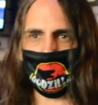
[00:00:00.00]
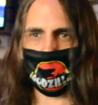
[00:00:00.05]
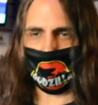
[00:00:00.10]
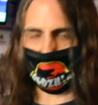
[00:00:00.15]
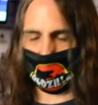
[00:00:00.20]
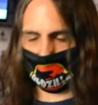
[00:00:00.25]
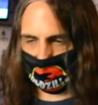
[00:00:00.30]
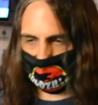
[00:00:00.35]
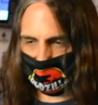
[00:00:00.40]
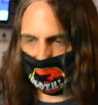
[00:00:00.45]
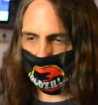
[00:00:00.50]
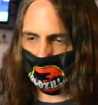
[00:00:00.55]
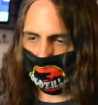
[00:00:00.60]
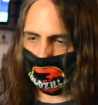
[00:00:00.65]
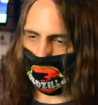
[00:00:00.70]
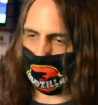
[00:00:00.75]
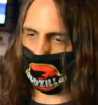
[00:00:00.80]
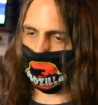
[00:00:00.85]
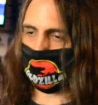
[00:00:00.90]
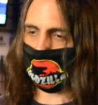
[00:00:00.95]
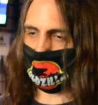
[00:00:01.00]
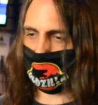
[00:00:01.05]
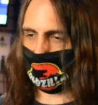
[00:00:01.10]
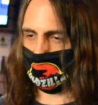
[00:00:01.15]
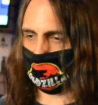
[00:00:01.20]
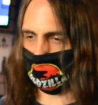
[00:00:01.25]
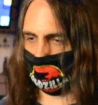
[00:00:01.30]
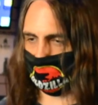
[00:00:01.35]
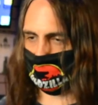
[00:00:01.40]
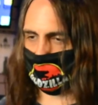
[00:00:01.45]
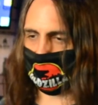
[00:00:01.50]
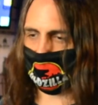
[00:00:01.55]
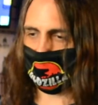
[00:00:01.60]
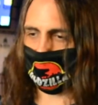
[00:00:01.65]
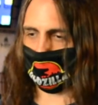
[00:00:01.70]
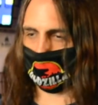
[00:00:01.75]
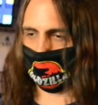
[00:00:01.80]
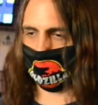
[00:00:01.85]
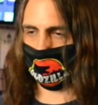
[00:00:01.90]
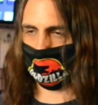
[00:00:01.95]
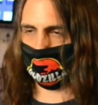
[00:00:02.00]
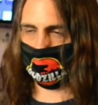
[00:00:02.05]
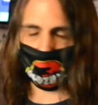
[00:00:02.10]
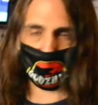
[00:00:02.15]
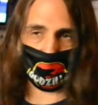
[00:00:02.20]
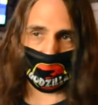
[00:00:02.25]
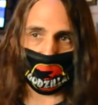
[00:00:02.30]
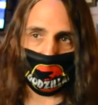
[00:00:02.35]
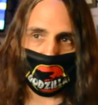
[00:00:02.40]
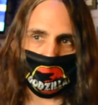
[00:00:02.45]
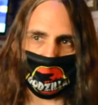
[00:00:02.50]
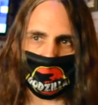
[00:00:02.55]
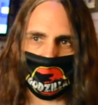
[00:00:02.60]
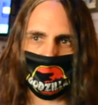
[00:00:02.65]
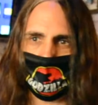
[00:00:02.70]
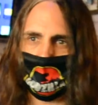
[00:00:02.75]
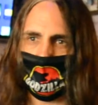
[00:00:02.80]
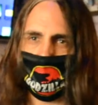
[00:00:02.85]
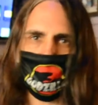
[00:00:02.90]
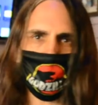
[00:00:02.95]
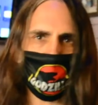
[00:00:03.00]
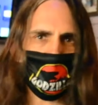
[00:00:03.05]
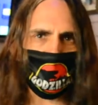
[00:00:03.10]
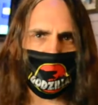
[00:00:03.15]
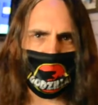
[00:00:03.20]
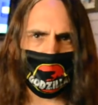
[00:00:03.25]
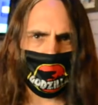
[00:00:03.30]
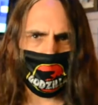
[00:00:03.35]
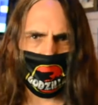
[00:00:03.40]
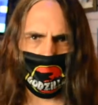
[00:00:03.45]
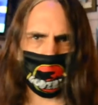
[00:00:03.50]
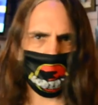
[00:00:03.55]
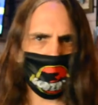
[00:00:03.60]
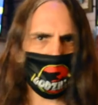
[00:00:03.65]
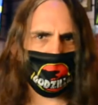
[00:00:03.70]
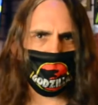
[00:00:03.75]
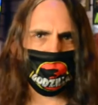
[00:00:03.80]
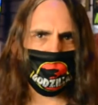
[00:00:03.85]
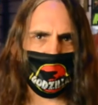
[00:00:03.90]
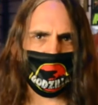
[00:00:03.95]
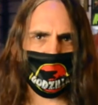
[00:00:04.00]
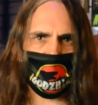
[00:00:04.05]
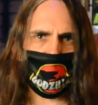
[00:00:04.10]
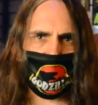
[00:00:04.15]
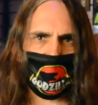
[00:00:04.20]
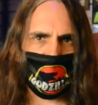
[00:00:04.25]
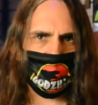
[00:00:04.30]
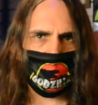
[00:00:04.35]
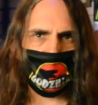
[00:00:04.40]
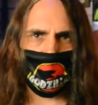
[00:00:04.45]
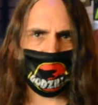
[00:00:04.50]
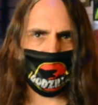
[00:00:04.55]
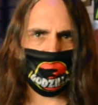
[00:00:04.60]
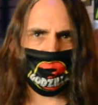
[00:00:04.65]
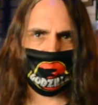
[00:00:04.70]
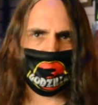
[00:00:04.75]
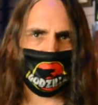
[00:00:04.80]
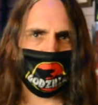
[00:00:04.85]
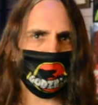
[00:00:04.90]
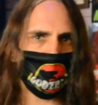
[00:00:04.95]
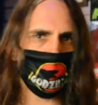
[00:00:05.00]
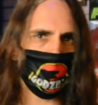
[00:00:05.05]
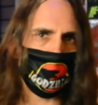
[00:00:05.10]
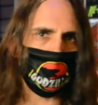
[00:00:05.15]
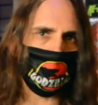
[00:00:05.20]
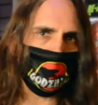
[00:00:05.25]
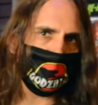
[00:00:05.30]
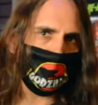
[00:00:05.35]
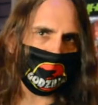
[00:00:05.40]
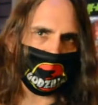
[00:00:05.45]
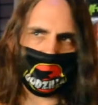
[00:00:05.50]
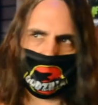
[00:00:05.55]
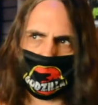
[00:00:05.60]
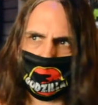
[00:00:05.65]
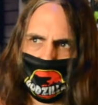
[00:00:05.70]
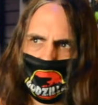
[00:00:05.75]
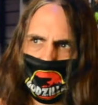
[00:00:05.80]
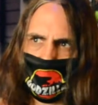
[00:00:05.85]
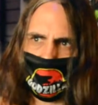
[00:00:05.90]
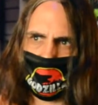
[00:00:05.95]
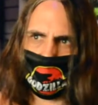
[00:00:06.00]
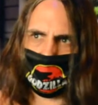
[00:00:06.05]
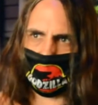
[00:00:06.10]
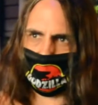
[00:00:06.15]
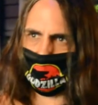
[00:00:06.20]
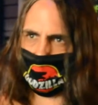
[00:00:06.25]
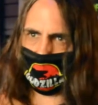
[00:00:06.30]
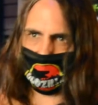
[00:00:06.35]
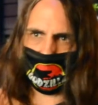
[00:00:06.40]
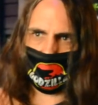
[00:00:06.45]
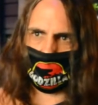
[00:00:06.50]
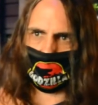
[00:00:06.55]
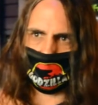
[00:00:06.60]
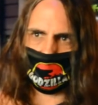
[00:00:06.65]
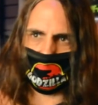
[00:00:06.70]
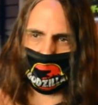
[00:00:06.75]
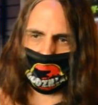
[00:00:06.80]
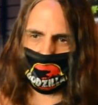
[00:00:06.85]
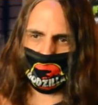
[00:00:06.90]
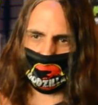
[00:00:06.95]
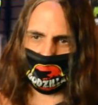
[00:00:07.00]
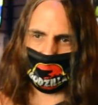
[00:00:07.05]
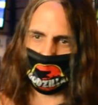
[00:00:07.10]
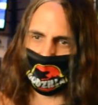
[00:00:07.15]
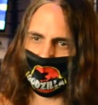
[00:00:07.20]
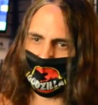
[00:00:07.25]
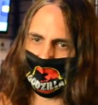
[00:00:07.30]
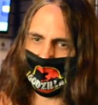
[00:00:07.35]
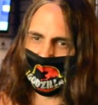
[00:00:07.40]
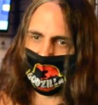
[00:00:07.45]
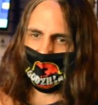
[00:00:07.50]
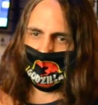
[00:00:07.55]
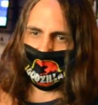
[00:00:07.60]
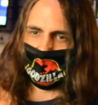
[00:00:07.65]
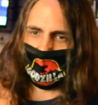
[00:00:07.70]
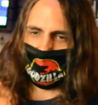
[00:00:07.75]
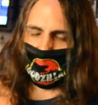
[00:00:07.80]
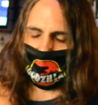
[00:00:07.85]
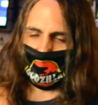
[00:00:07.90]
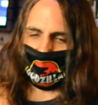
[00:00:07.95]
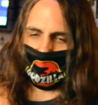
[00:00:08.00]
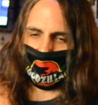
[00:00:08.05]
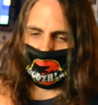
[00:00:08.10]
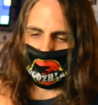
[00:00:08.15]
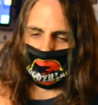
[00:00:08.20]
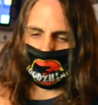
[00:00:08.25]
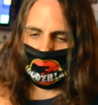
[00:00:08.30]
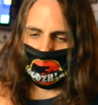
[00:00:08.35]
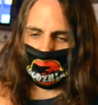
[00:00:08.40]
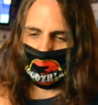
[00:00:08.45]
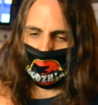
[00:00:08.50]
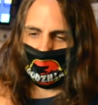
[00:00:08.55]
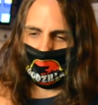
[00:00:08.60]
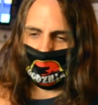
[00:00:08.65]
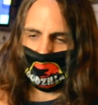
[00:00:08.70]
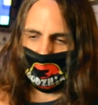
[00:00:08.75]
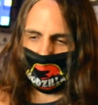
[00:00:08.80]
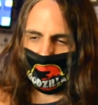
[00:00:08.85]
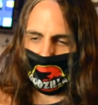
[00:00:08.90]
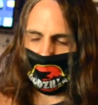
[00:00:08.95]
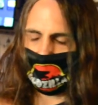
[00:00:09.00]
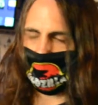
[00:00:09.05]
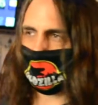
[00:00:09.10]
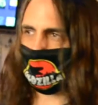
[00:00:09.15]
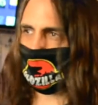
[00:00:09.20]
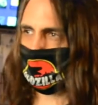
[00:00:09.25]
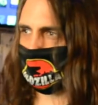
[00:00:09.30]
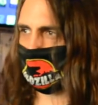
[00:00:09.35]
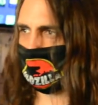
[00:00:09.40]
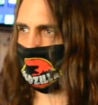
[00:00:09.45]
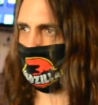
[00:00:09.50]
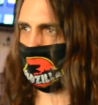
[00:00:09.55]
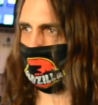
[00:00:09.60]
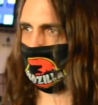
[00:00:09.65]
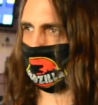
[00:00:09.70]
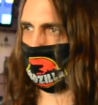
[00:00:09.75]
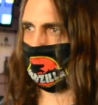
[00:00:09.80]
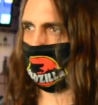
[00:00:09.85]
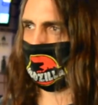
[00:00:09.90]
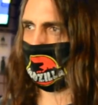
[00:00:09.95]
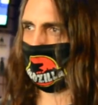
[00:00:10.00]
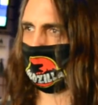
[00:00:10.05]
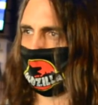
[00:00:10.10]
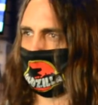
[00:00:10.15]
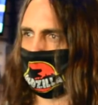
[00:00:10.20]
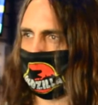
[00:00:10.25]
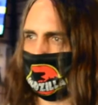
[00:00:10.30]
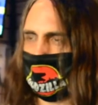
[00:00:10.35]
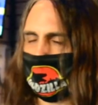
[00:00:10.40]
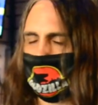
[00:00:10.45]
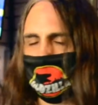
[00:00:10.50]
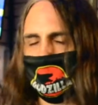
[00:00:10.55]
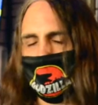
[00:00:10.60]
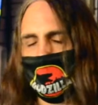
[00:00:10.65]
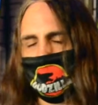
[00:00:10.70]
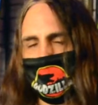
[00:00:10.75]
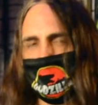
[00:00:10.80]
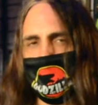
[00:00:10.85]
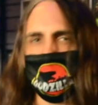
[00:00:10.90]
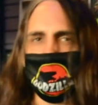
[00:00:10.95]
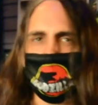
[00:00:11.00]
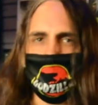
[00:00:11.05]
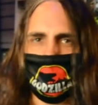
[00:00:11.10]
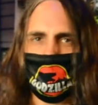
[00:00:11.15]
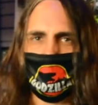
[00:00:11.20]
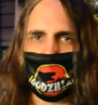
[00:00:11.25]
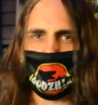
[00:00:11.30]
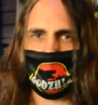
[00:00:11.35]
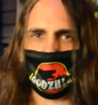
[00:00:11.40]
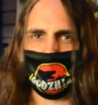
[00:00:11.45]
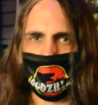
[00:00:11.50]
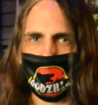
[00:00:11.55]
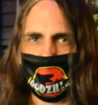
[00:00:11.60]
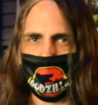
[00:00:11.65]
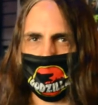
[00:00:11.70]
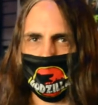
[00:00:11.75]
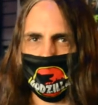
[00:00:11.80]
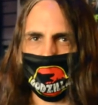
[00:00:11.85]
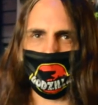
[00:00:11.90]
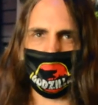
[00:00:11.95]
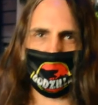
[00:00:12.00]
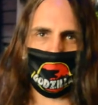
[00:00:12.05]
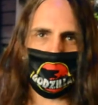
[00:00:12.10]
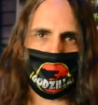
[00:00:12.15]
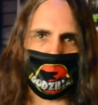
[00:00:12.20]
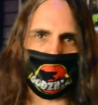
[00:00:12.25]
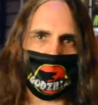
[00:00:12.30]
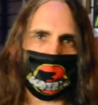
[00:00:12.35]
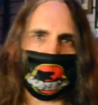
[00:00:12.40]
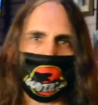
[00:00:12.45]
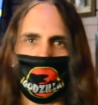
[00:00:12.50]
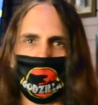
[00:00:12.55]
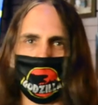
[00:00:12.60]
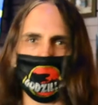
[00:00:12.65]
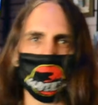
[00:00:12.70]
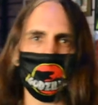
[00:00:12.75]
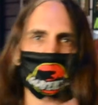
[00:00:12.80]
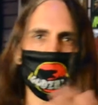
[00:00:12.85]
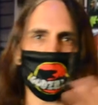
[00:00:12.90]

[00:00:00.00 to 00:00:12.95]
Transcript: I saw the floor plan. It looks a lot better, and it's always a lot of fun. People dress cosplay just like they do at Planet Comic Con or any other convention. And obviously, you know, like when I'm vending at Planet Comic Con, I bring more